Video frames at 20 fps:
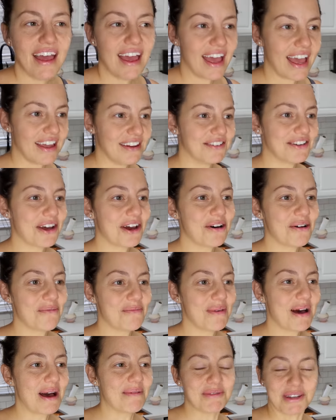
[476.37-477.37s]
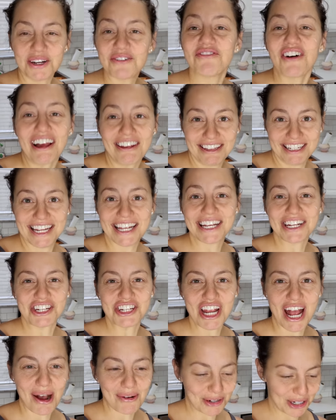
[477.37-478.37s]
and I'm gonna finally take a
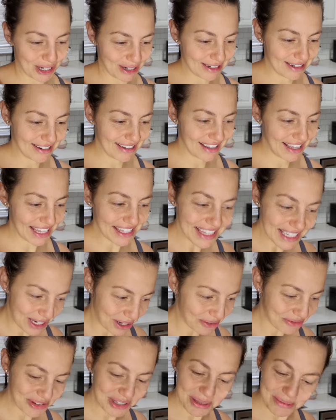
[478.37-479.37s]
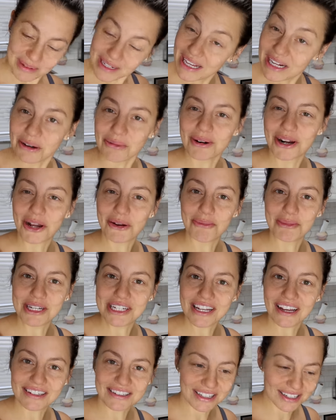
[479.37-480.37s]
shower and then hopefully the banana bread will be
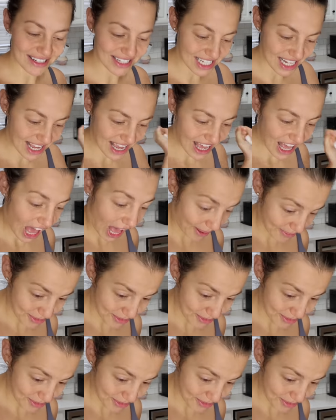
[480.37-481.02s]
done because I'm